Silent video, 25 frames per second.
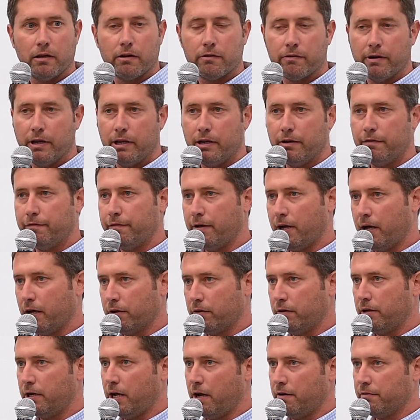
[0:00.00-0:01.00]
created
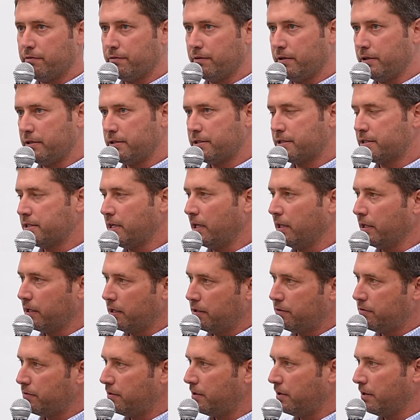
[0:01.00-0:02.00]
value, and now they're
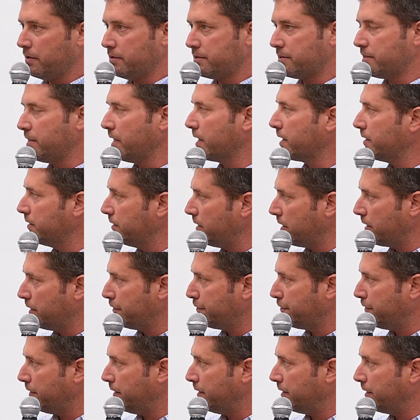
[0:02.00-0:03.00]
selling it to another
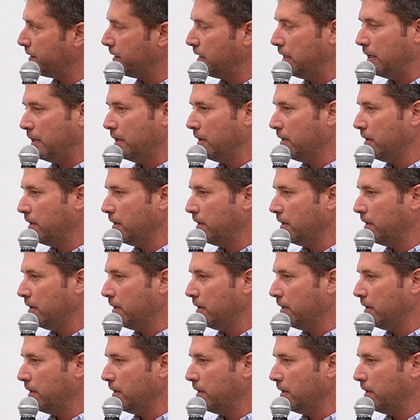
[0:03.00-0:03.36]
secondary fund.